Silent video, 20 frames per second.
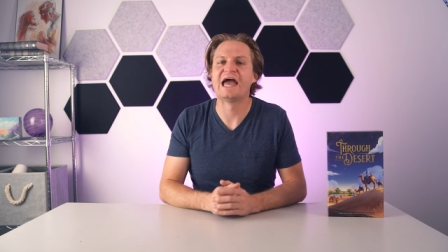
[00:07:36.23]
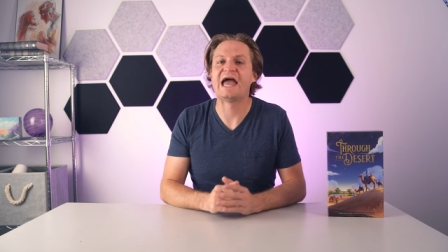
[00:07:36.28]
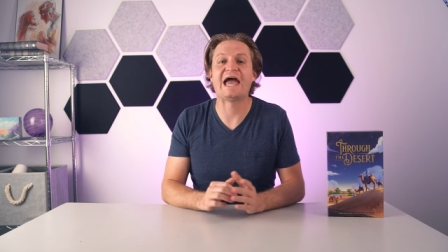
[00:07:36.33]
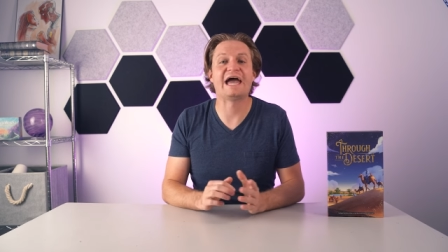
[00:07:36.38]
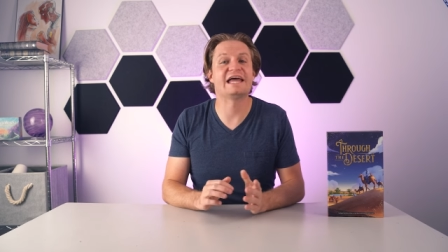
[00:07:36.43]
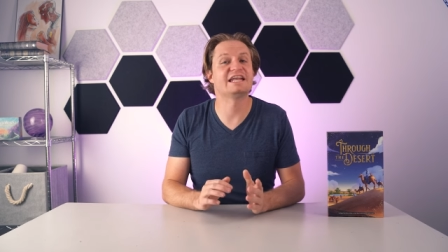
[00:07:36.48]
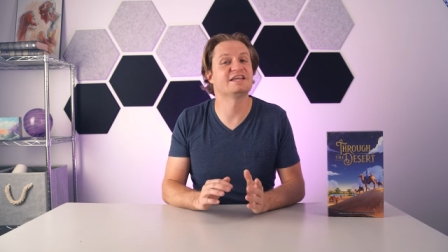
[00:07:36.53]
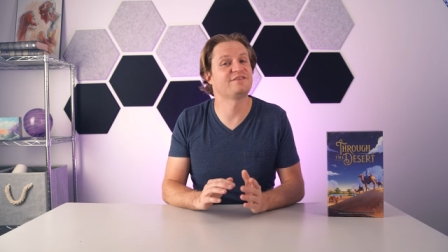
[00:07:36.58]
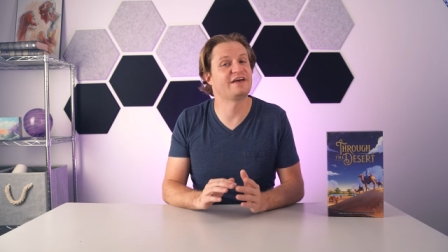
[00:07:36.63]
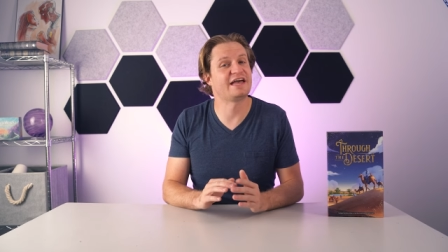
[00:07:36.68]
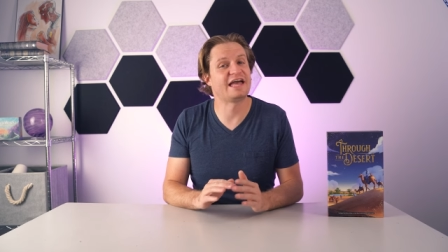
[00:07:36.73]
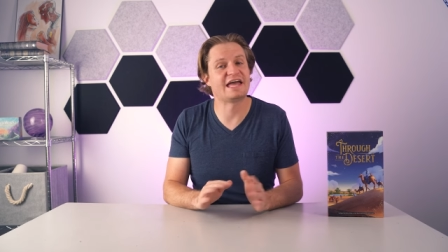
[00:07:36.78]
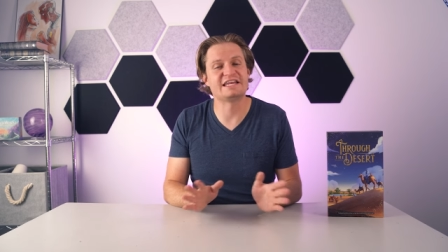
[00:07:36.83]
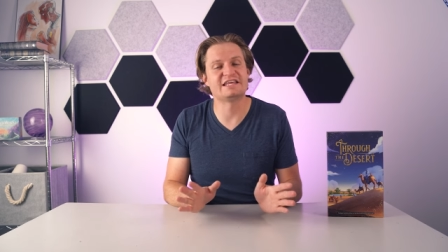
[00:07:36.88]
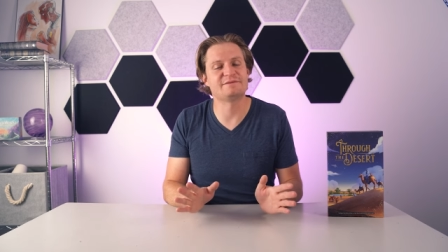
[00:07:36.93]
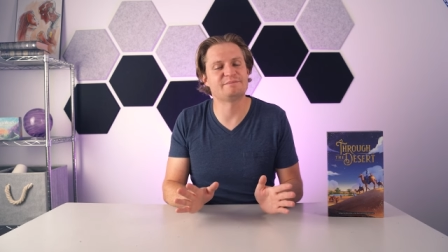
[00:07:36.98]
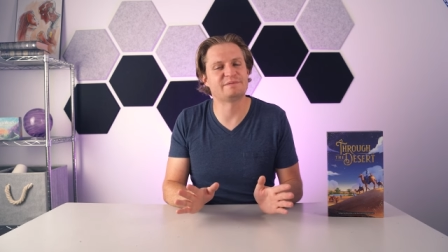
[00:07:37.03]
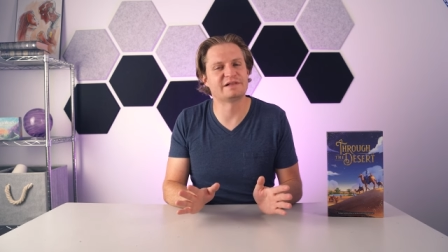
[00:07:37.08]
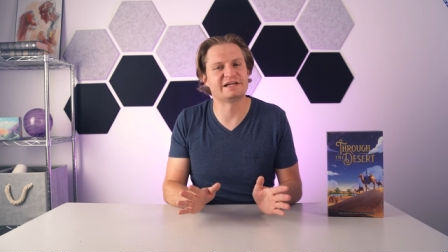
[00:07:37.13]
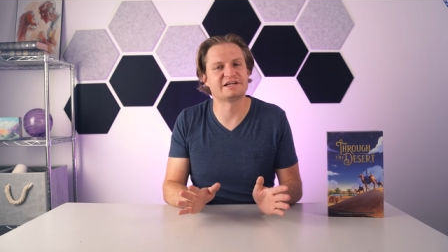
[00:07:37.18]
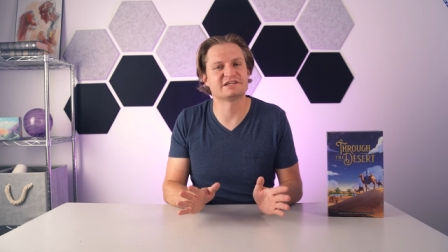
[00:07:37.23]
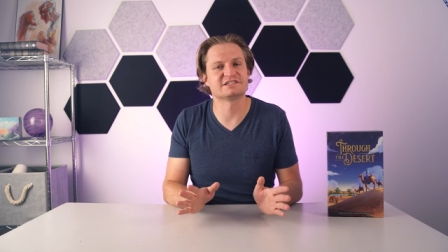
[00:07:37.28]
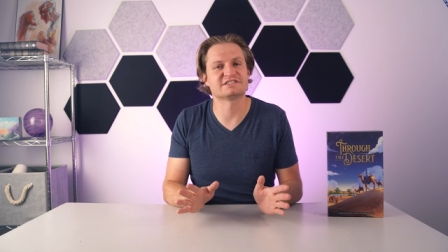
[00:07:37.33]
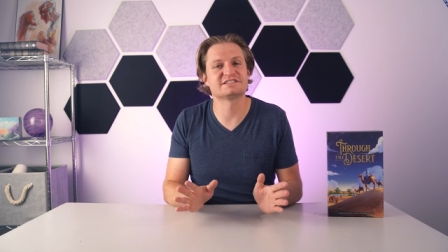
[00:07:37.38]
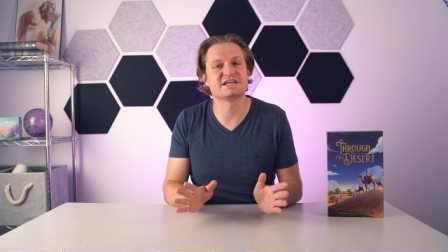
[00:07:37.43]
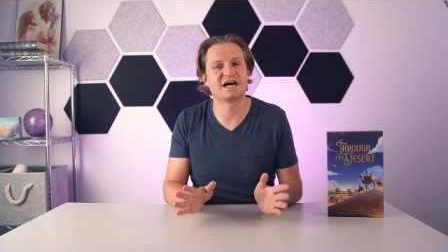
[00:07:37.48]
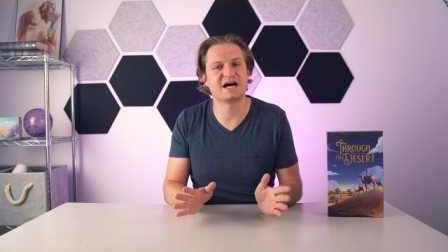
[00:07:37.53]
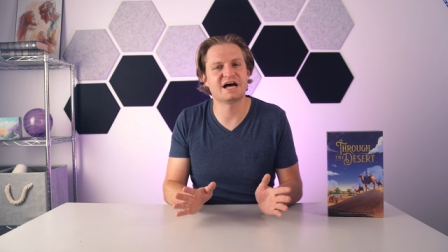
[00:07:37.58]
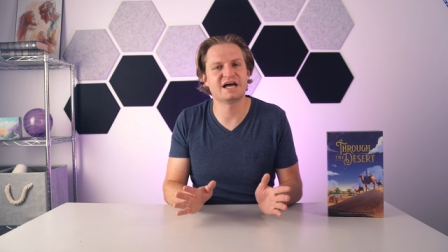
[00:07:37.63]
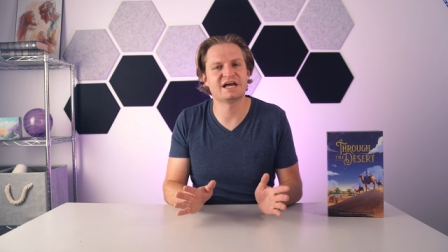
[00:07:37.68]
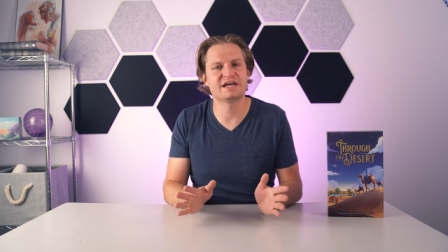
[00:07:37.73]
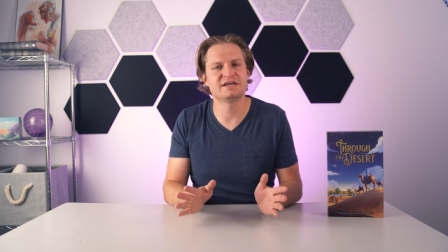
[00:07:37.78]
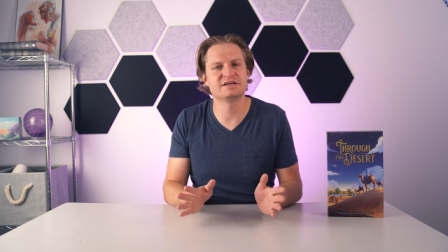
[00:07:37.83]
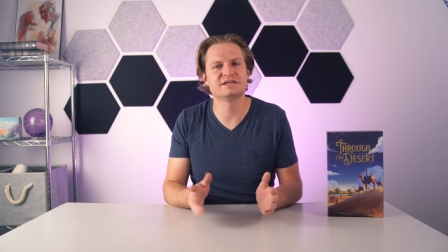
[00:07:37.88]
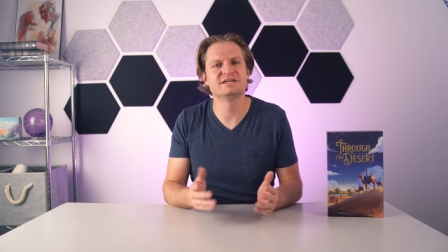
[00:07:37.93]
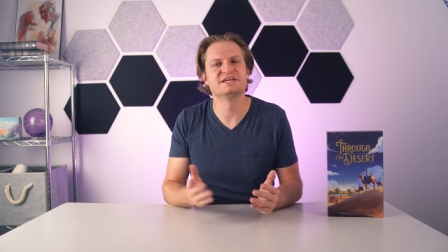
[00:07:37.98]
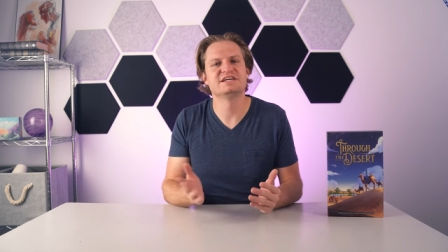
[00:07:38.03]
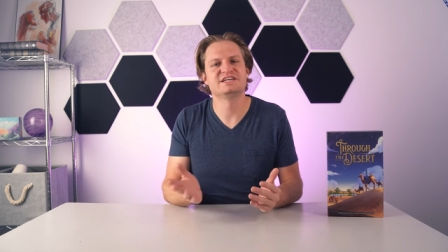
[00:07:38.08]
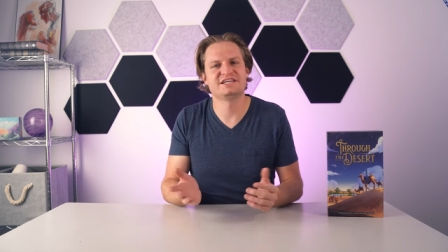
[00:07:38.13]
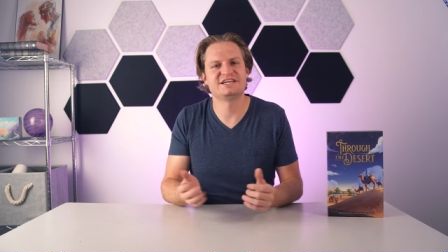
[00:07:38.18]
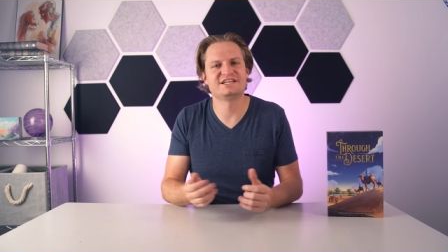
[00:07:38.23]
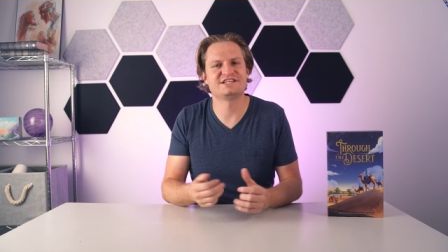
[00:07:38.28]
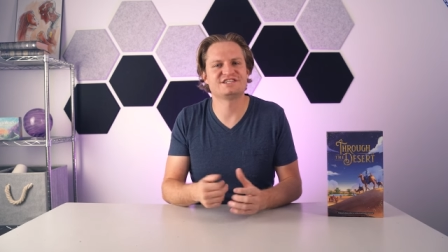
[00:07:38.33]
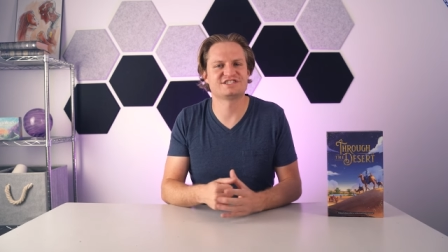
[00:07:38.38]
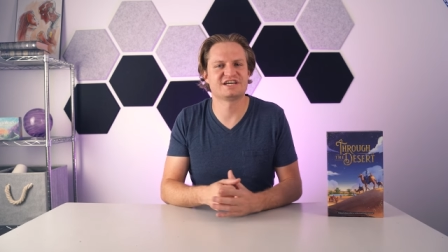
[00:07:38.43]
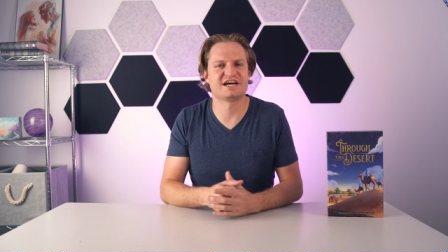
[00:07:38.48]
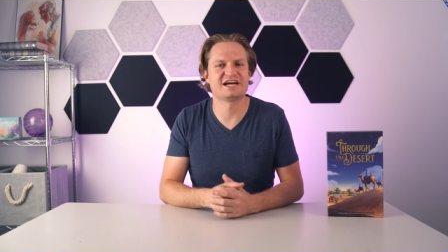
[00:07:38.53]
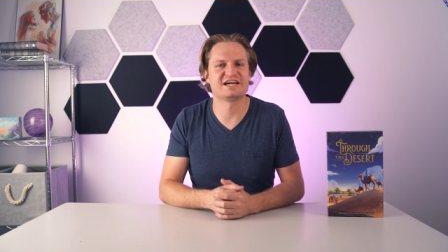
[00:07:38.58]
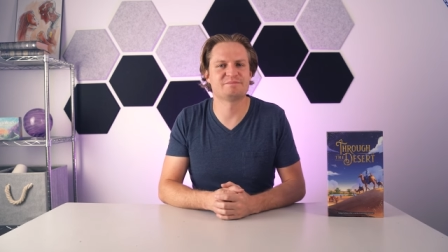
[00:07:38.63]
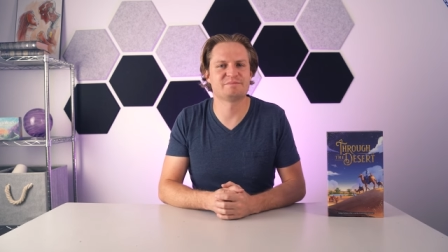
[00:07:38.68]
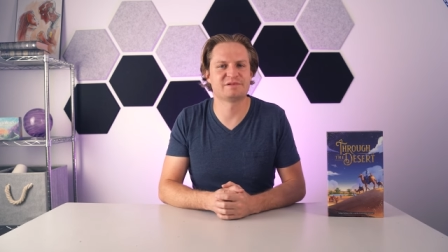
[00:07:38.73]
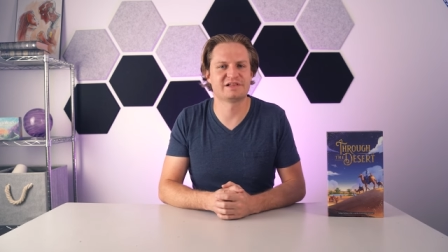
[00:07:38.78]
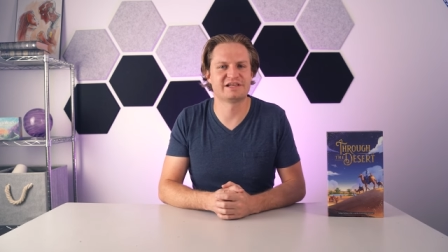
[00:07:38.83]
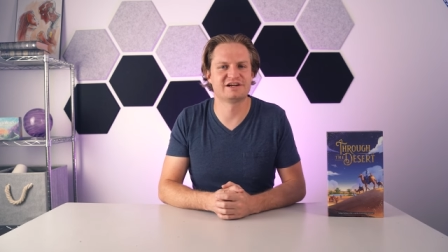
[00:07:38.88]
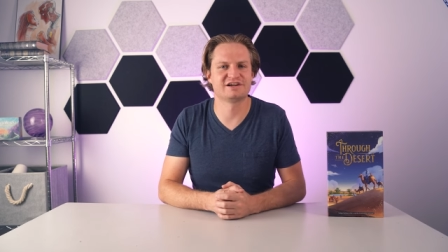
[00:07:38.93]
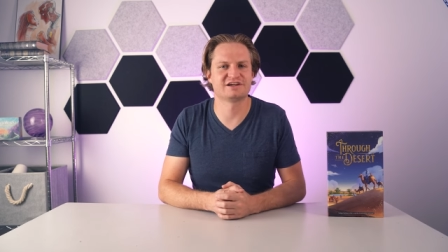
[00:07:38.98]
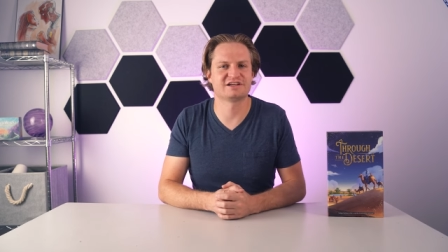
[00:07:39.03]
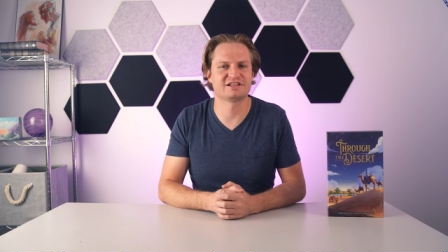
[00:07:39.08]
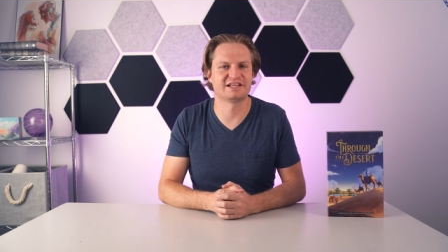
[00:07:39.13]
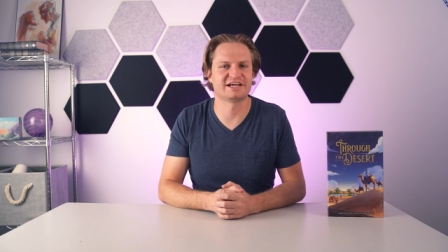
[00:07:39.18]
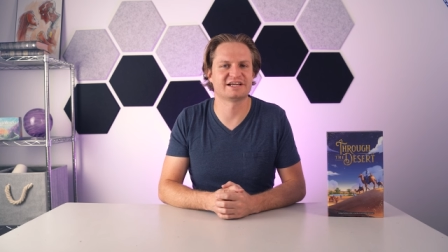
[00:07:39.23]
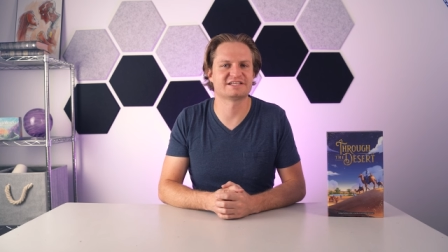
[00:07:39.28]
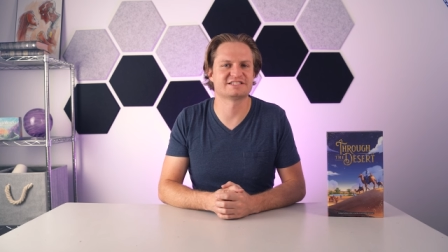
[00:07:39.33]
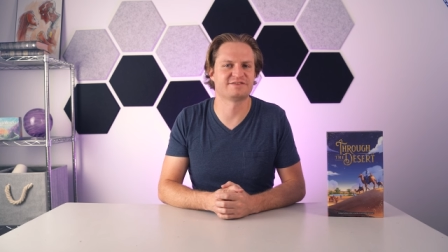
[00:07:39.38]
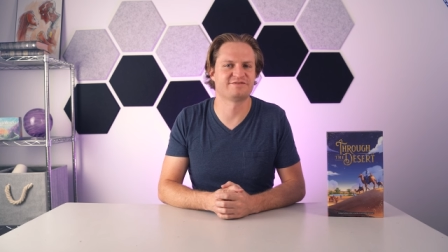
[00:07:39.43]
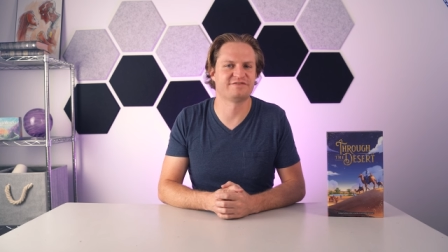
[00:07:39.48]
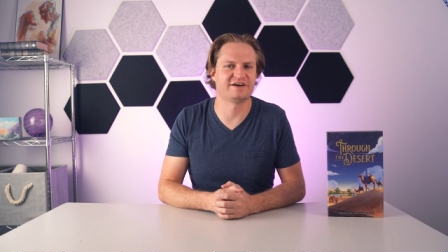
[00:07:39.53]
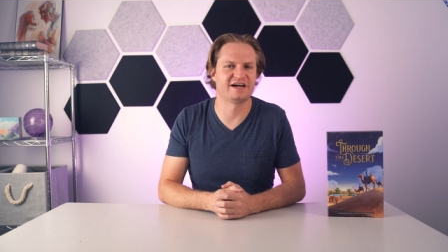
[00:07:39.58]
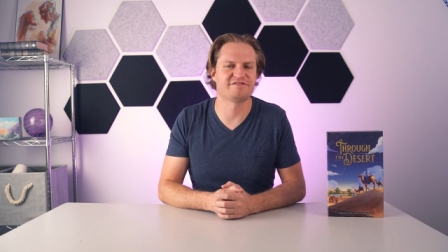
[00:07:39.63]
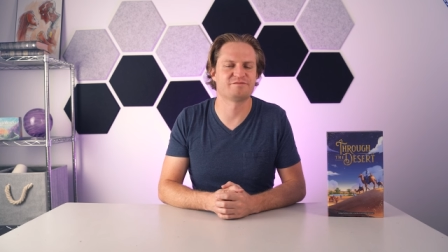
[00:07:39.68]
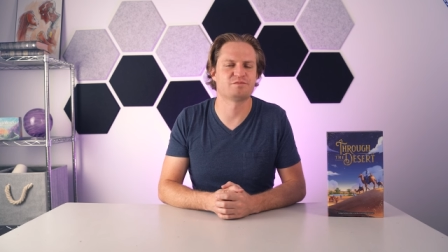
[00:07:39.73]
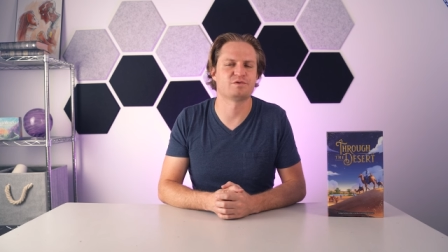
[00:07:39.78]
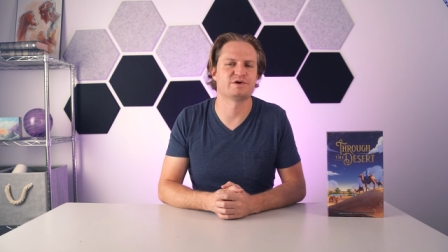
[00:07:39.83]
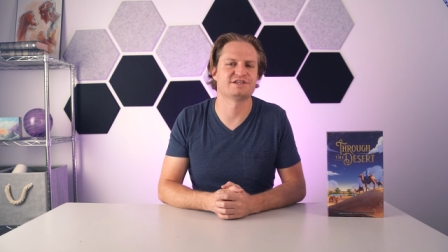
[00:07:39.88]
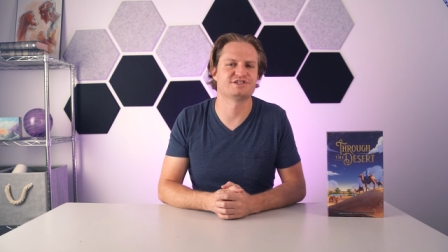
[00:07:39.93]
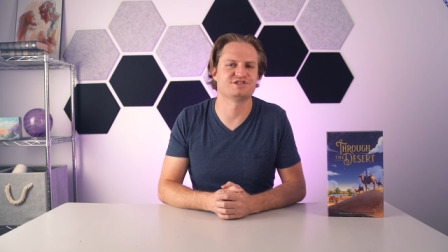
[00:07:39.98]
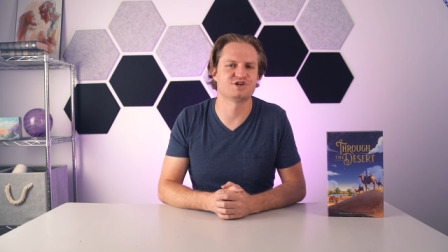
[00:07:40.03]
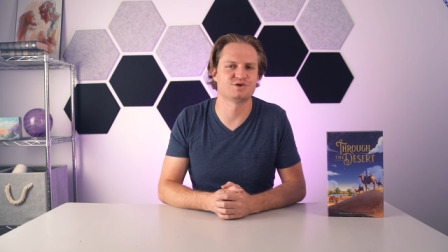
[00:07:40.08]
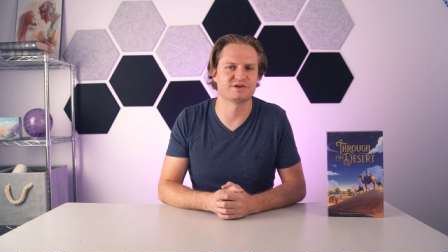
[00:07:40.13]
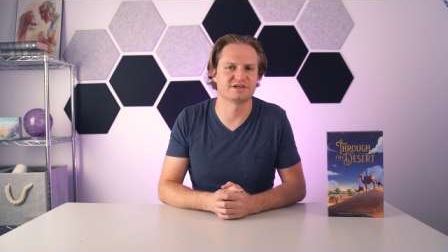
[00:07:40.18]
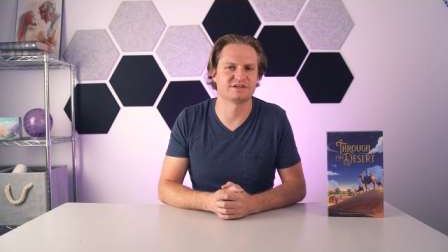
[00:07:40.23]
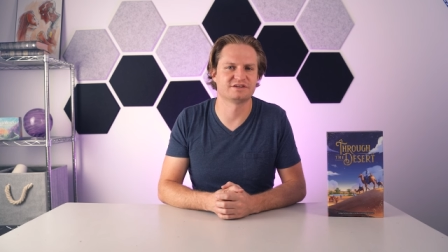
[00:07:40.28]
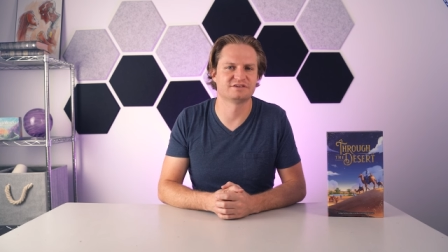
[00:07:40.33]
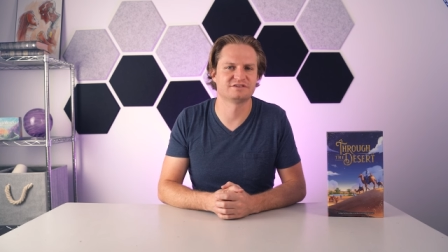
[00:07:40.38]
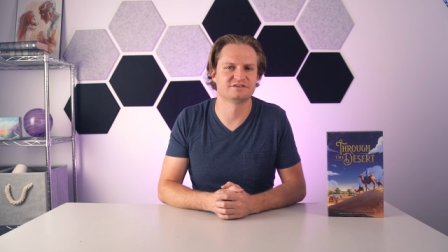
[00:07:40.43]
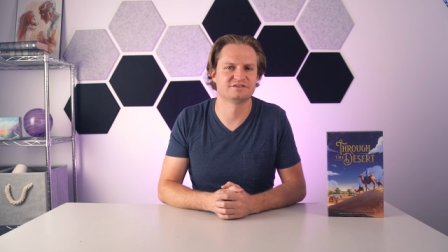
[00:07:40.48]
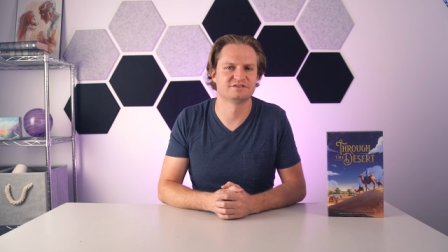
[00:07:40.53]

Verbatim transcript: And if any players tie, each tied player collects a 5 point token.